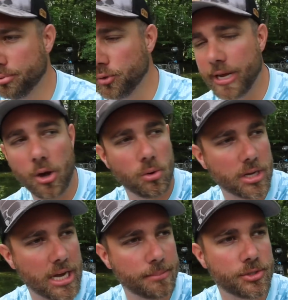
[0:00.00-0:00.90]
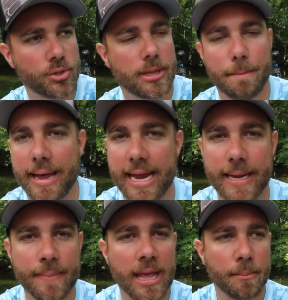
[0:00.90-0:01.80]
Bluegill will come to the
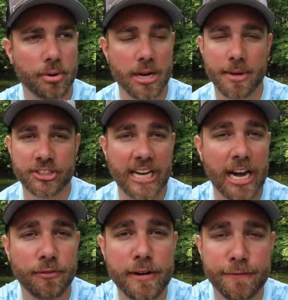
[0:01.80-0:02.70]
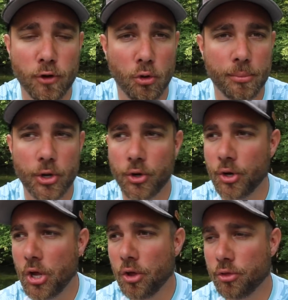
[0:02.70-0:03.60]
bank pretty much every full
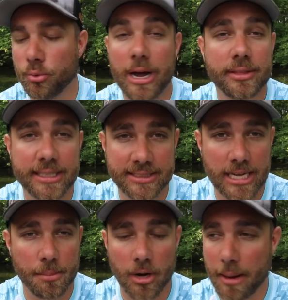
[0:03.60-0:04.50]
moon throughout the summer.